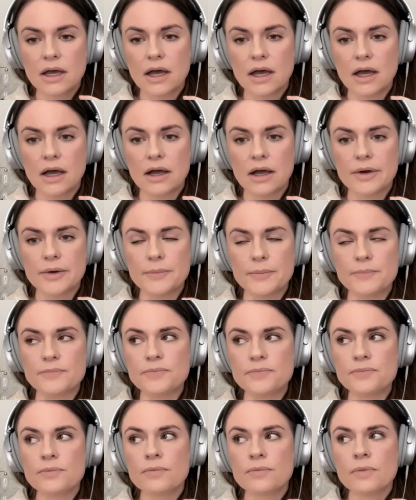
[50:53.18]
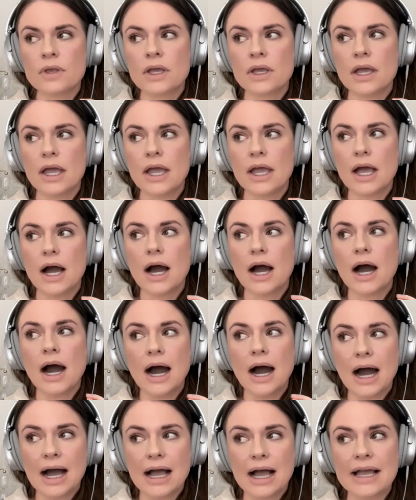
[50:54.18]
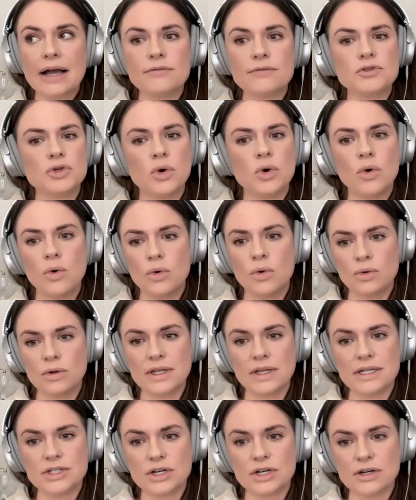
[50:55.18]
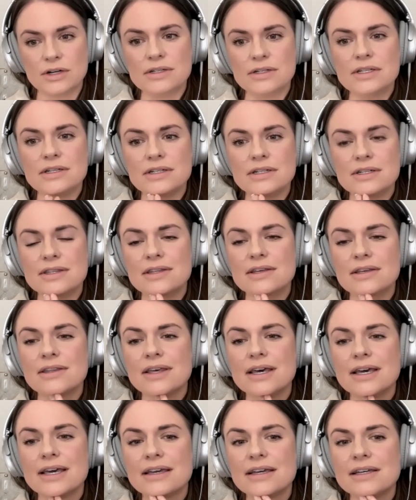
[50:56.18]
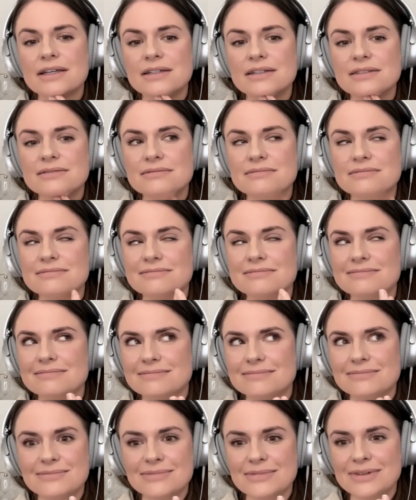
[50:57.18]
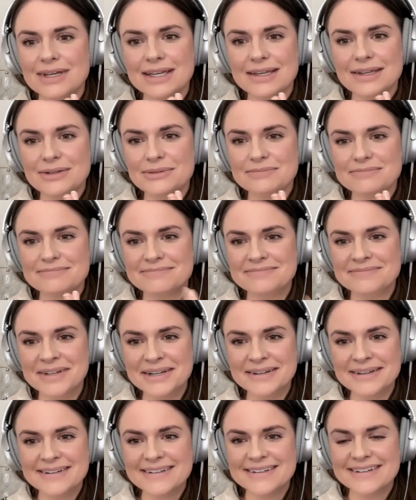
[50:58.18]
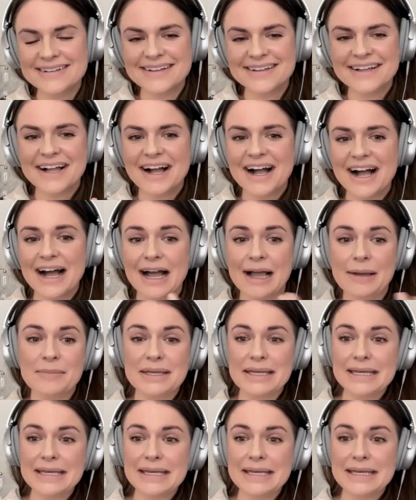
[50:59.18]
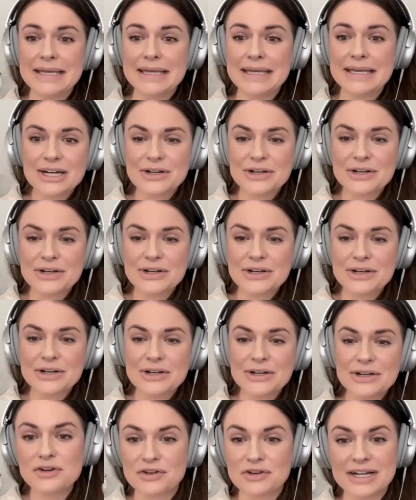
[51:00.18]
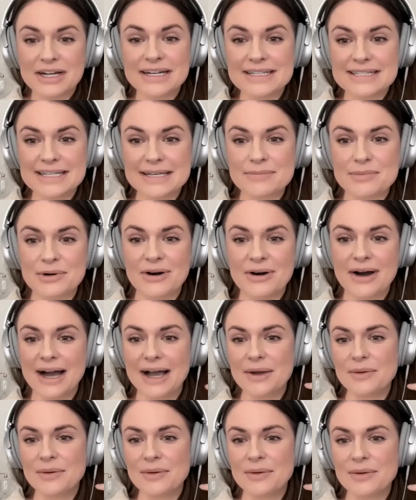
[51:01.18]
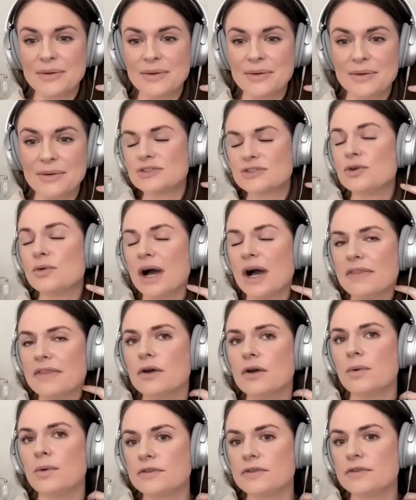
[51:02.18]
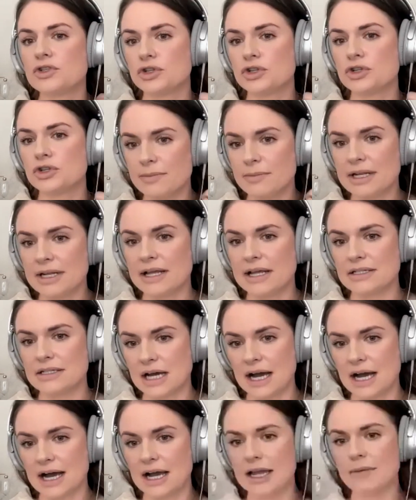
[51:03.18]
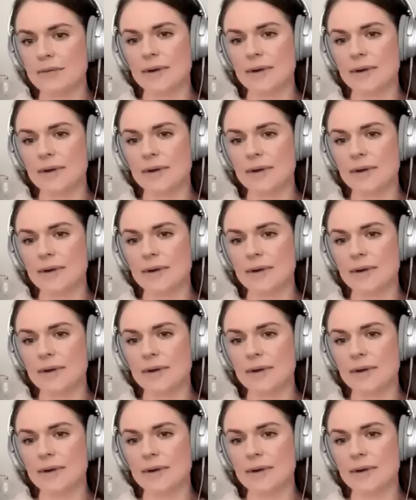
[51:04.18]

Um, I have totally turned into the like, well, I'm here. Like, I have a great example. So I think with treatment and time, I